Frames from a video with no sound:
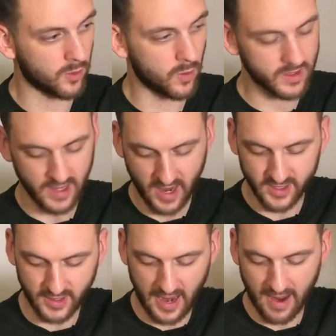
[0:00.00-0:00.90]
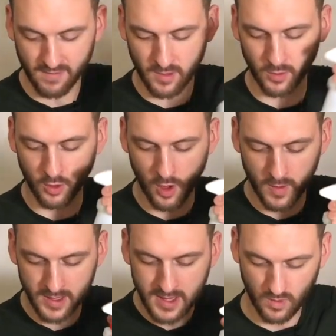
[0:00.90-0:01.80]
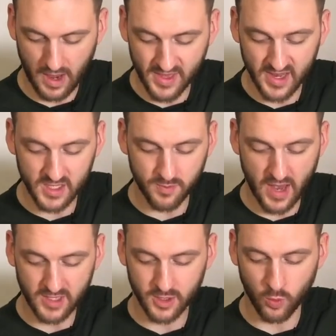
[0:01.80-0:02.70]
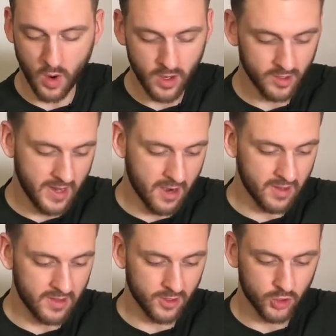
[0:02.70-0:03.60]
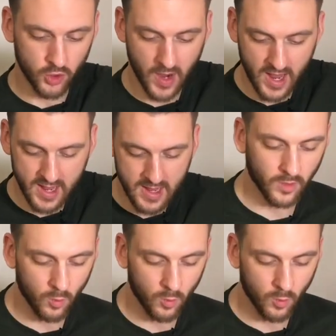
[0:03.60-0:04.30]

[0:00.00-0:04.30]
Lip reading: But once I actually have them growing, I think it's best to water down in the tray.